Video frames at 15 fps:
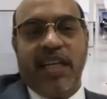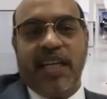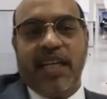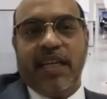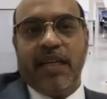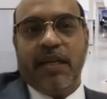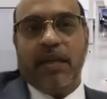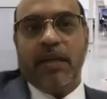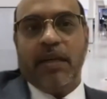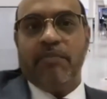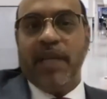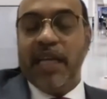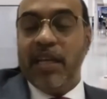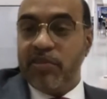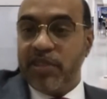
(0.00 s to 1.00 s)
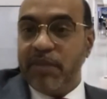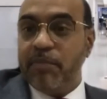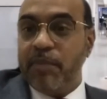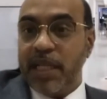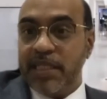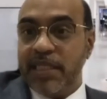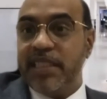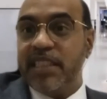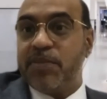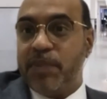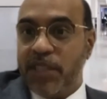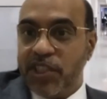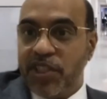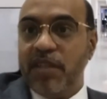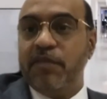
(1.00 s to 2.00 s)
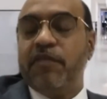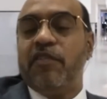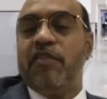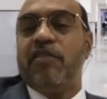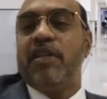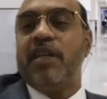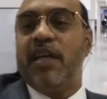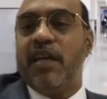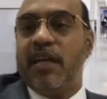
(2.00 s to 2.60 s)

Allotting budget, especially for